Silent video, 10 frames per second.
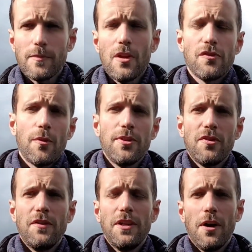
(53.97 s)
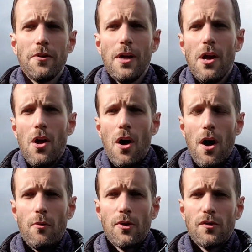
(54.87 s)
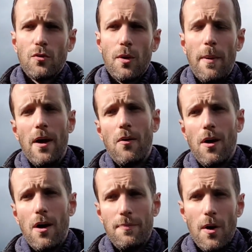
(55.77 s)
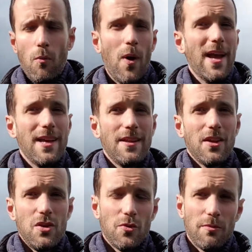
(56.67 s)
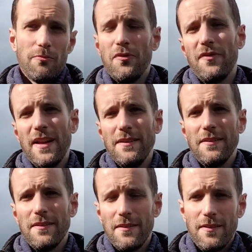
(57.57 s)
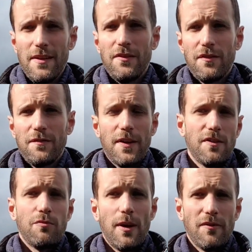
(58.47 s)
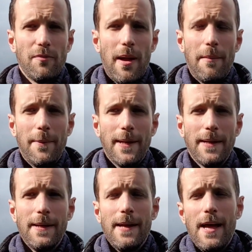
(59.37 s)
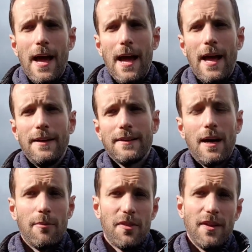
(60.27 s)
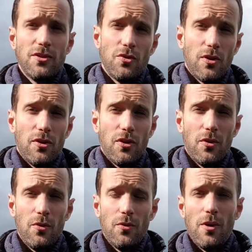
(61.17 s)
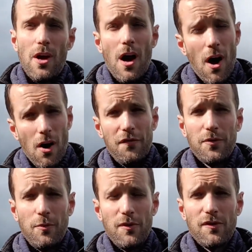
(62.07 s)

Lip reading: So in this video, I want to talk about a way that you can prevent this face swelling from happening, and a couple of things you can do afterwards.